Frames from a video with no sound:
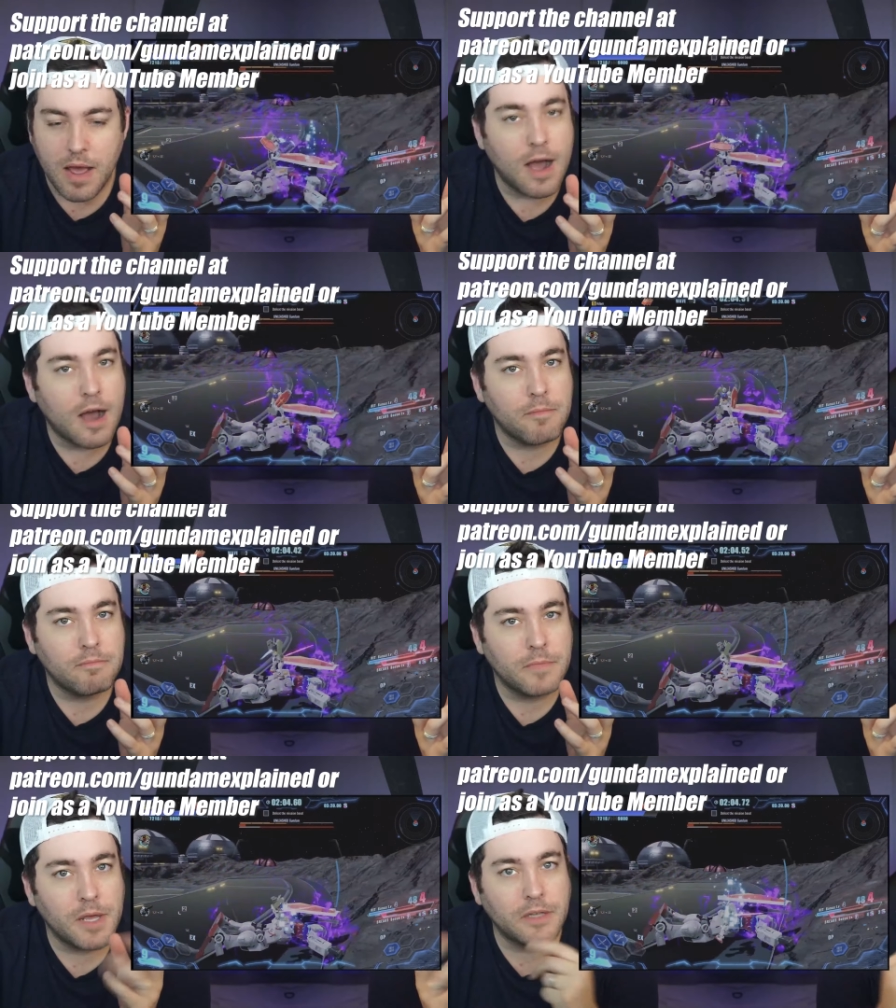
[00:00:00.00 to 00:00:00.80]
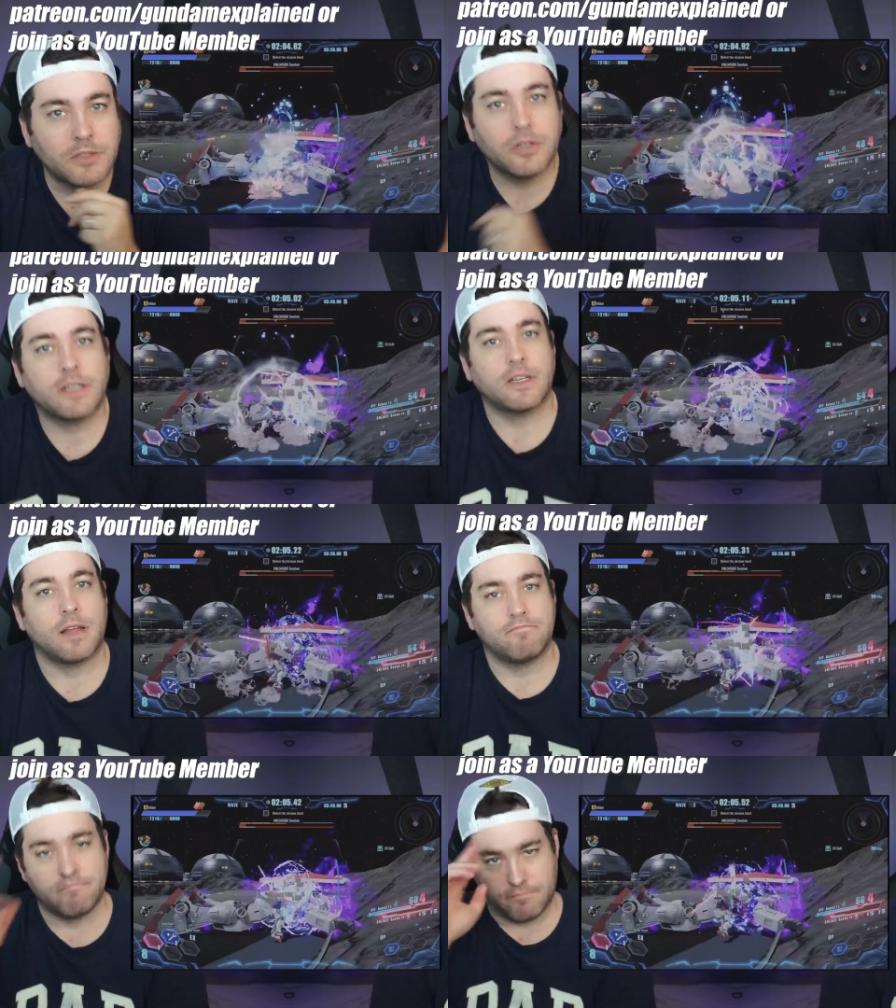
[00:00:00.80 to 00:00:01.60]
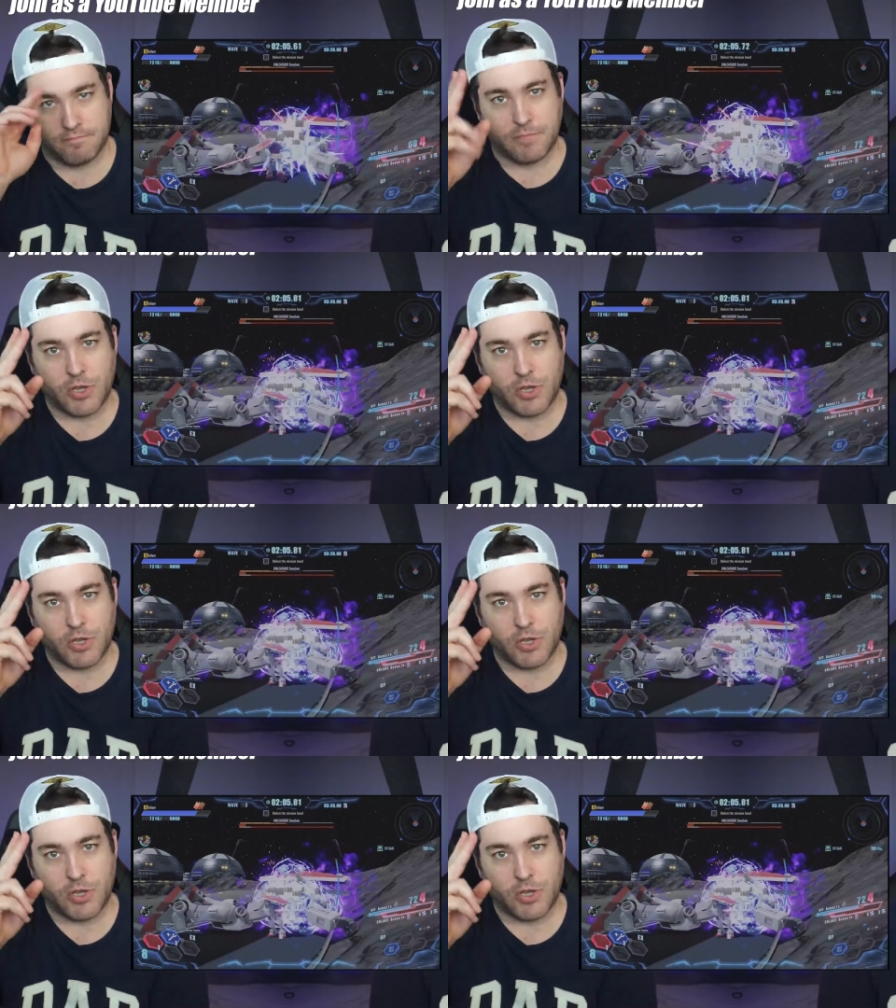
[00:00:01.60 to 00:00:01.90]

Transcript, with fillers: And until next time, be